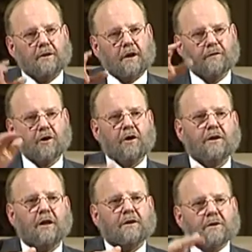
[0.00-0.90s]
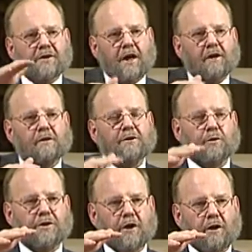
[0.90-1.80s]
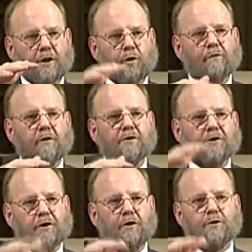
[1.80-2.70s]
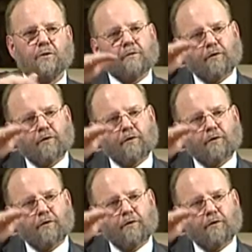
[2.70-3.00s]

have got cells which are equivalent to those